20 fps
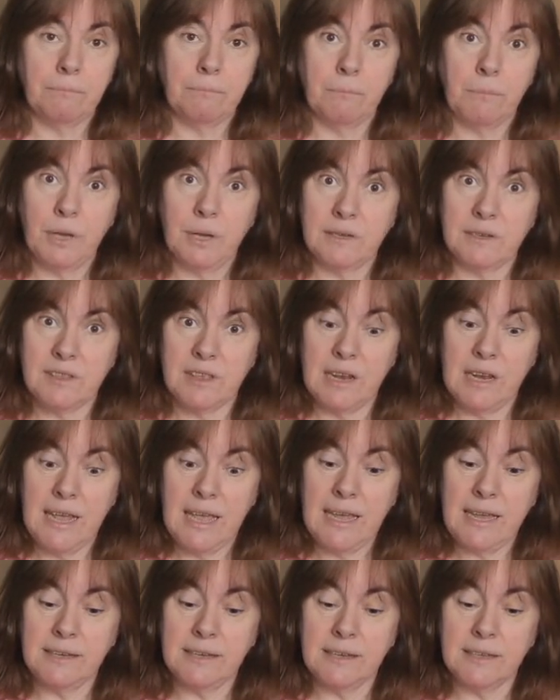But the
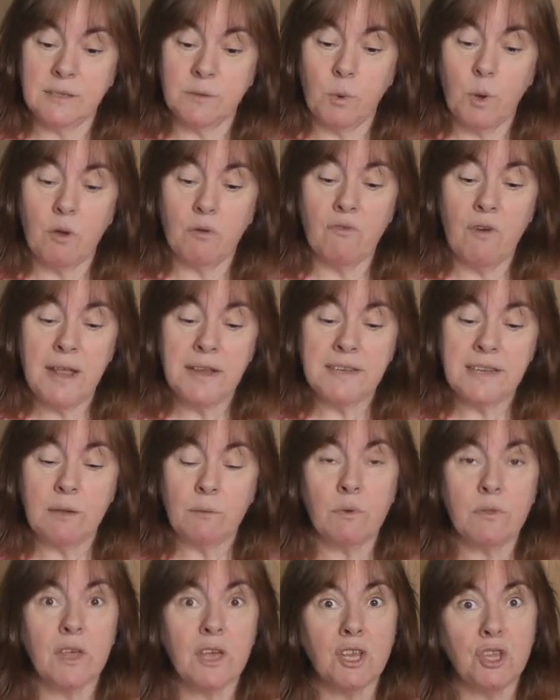leaders were ready
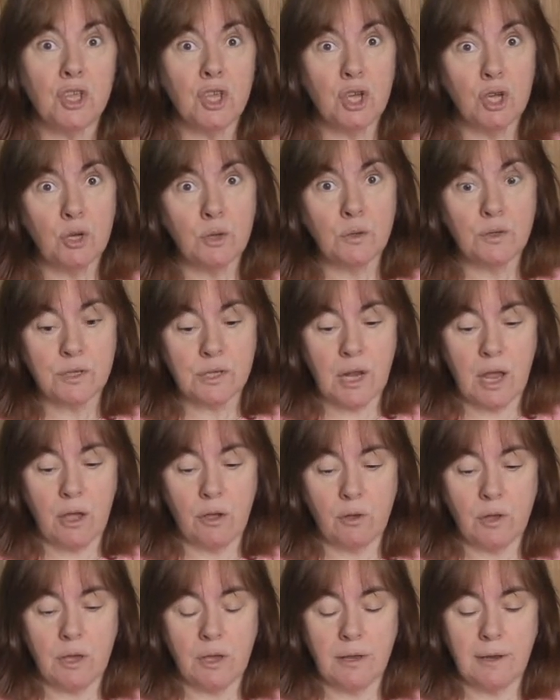with a new
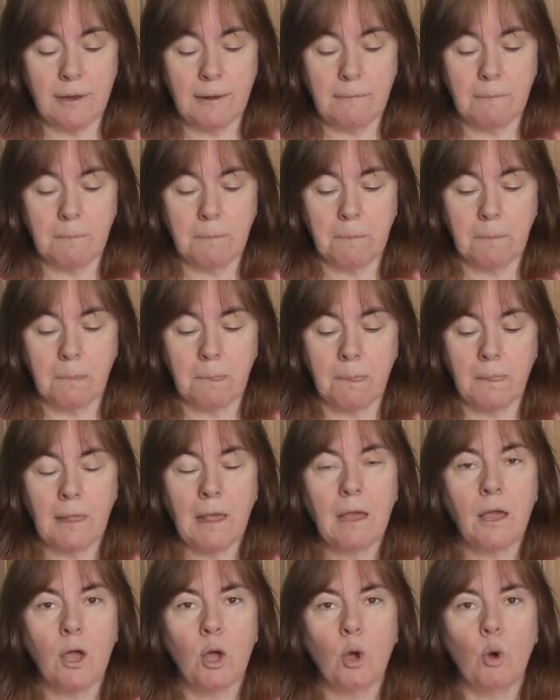slogan.
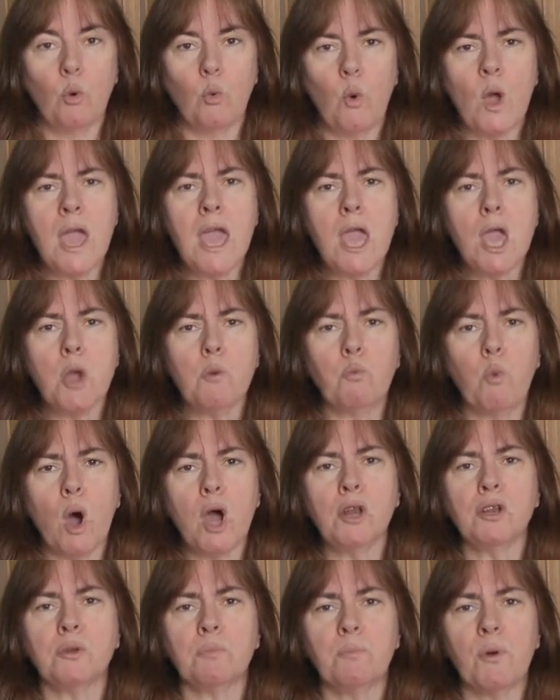We
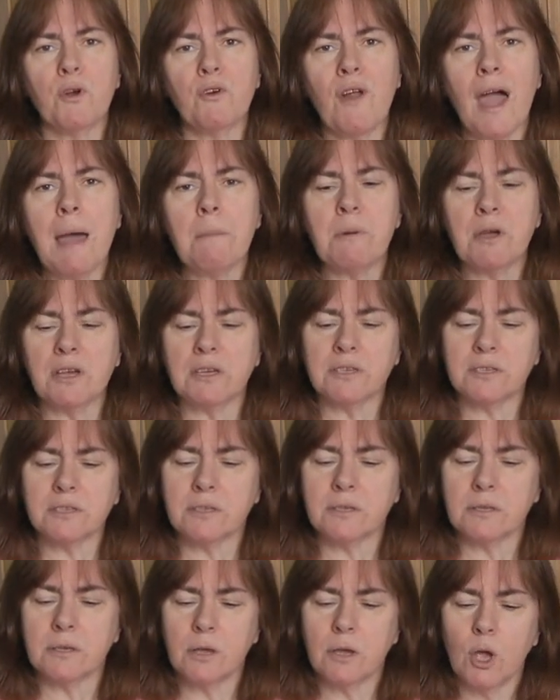want
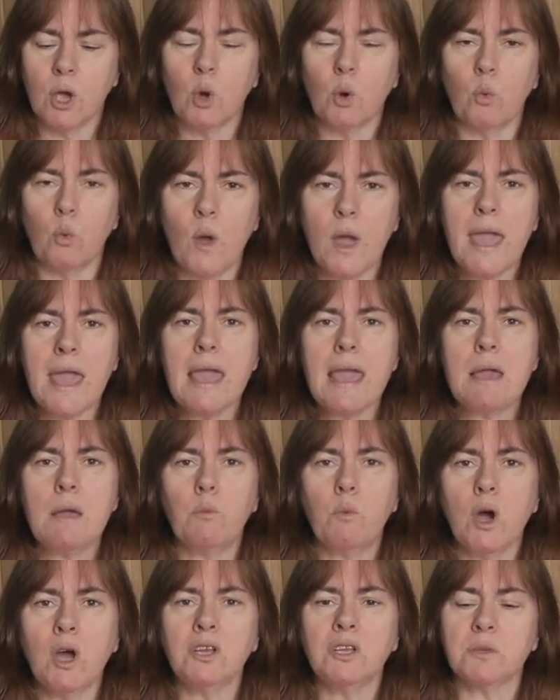Barabbas! We
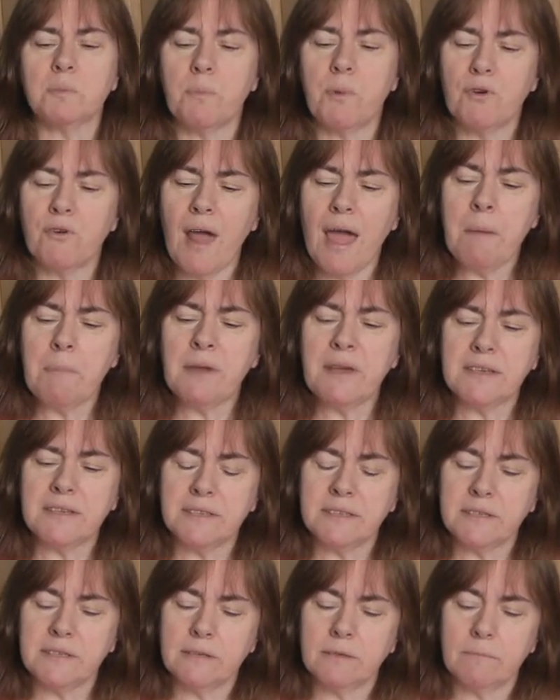want
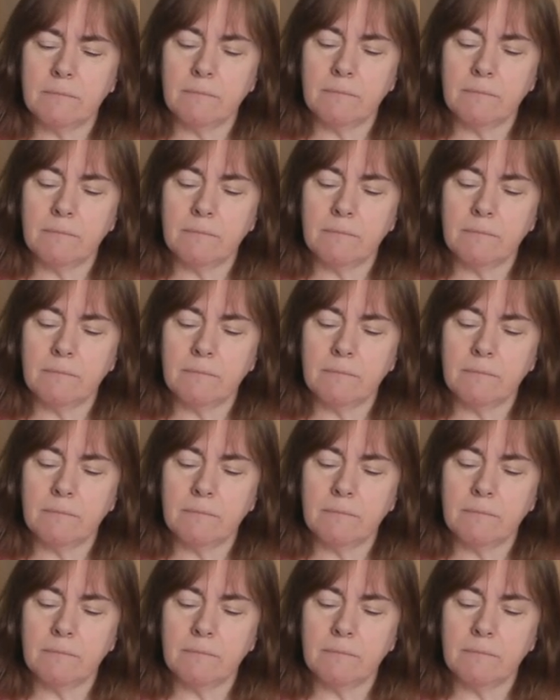Barabbas!